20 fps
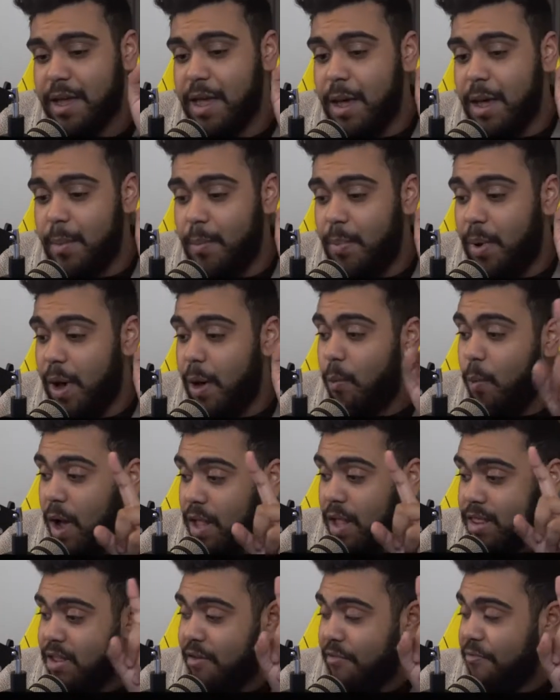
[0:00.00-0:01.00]
But
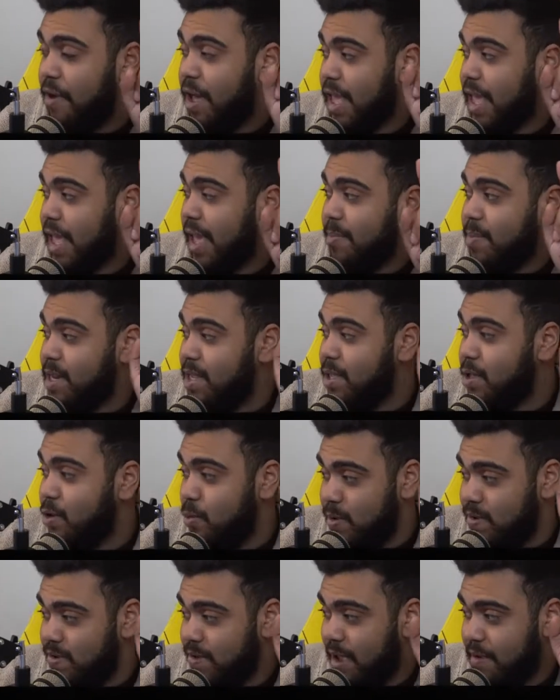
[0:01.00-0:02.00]
what the fuck happened to
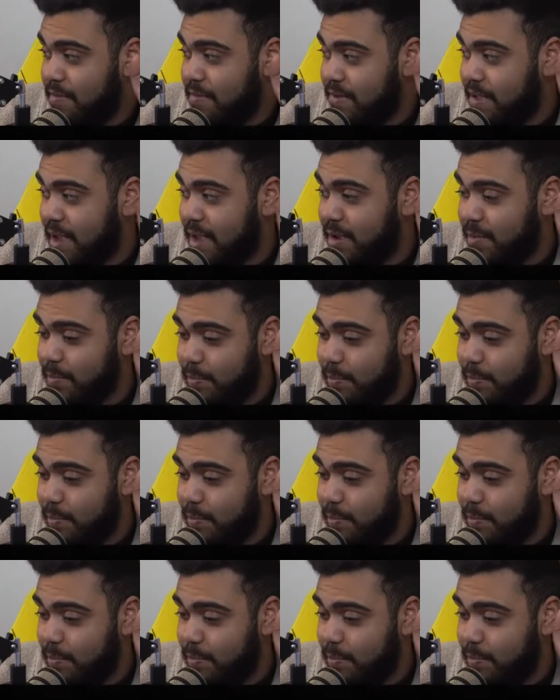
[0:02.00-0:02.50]
Ubisoft's like